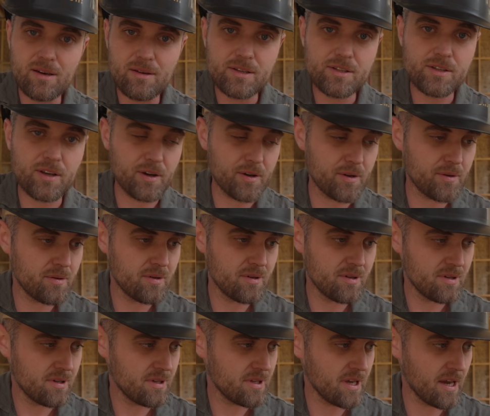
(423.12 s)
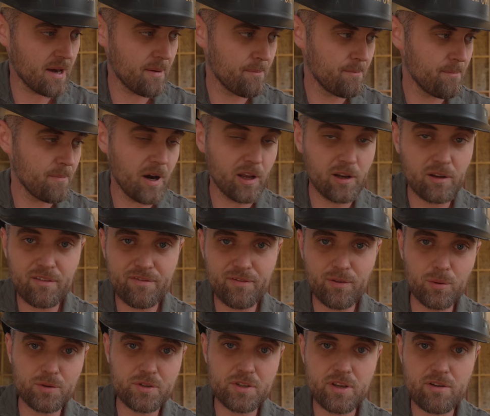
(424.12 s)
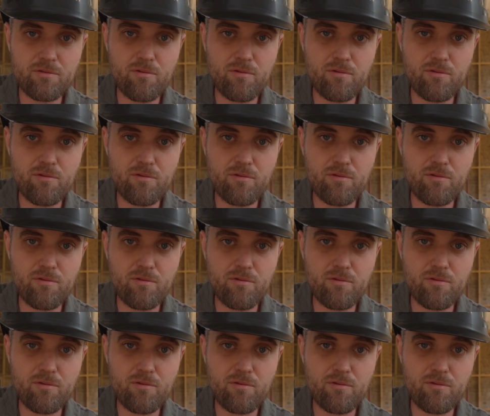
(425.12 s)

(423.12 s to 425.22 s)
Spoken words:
So yeah, I look forward to the